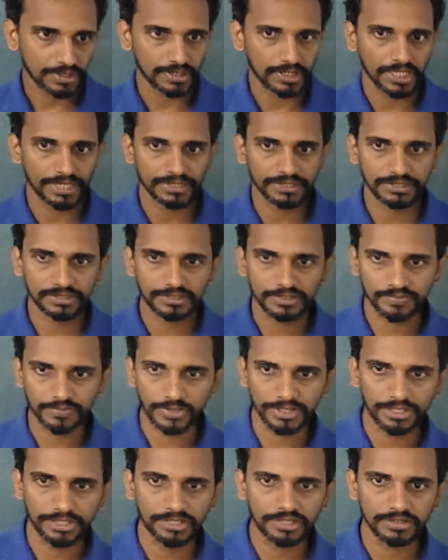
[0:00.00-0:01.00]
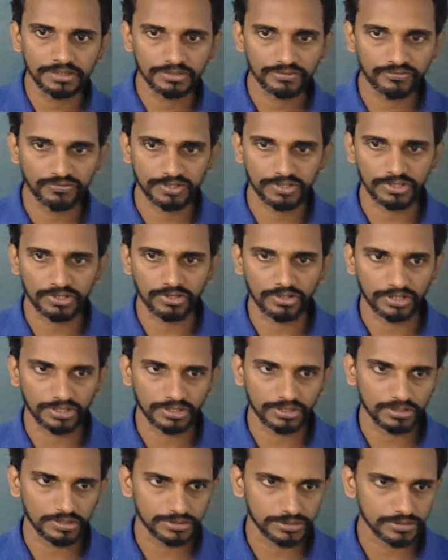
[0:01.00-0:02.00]
rise in speed for the
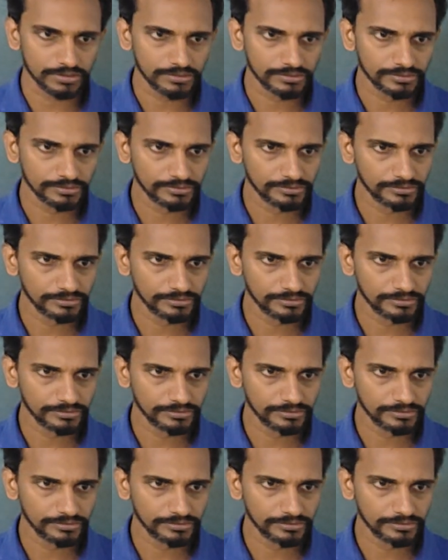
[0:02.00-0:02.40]
rocket also?